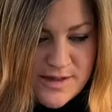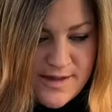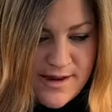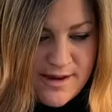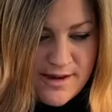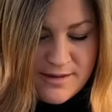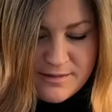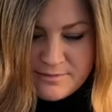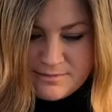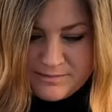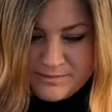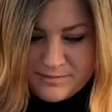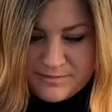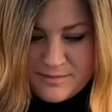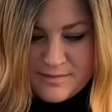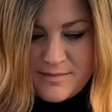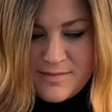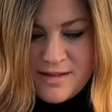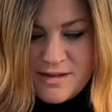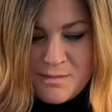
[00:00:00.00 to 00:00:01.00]
there,
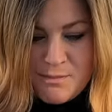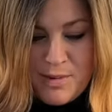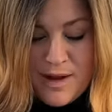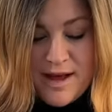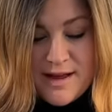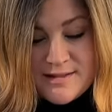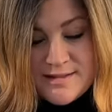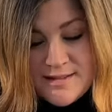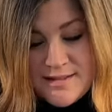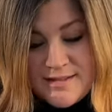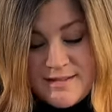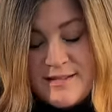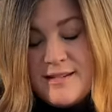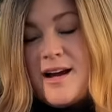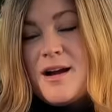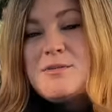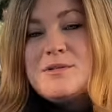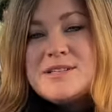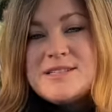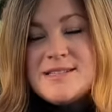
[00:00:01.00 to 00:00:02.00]
but
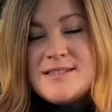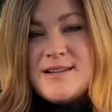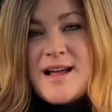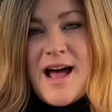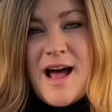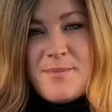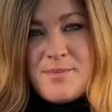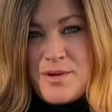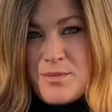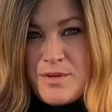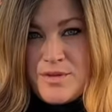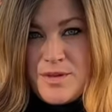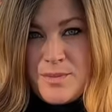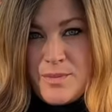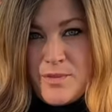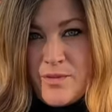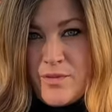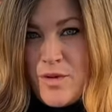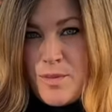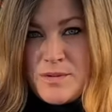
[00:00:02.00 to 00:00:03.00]
I was happy with the
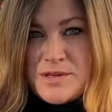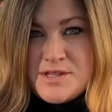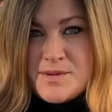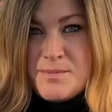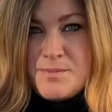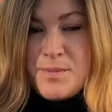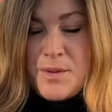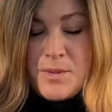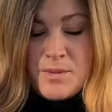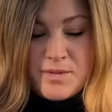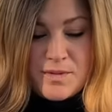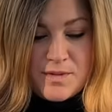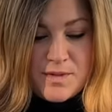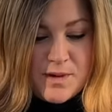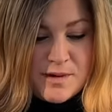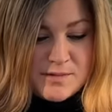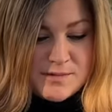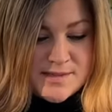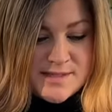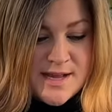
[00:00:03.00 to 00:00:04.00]
performance of both of
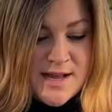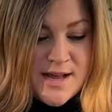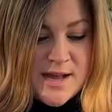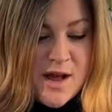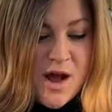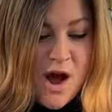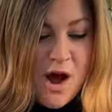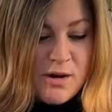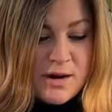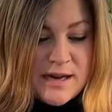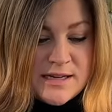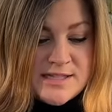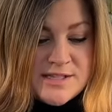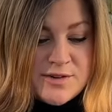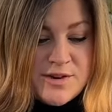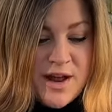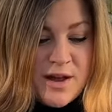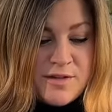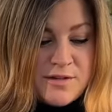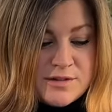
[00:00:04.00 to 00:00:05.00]
those. Okay, so
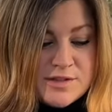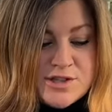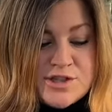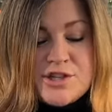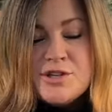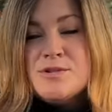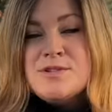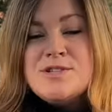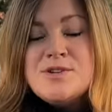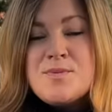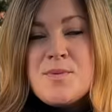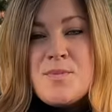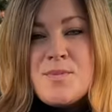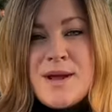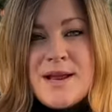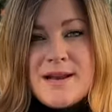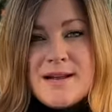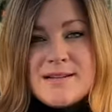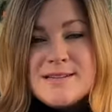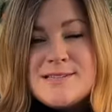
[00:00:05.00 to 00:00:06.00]
now there's two
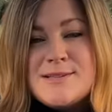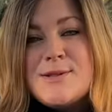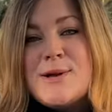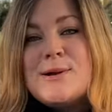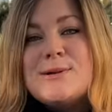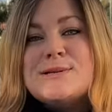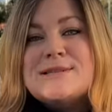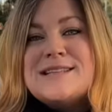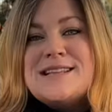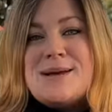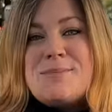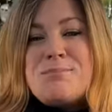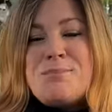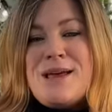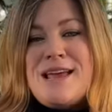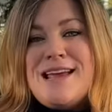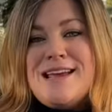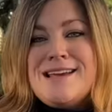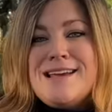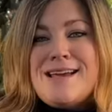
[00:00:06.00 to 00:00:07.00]
Superbenas. There's the
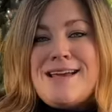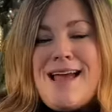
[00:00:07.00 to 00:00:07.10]
pink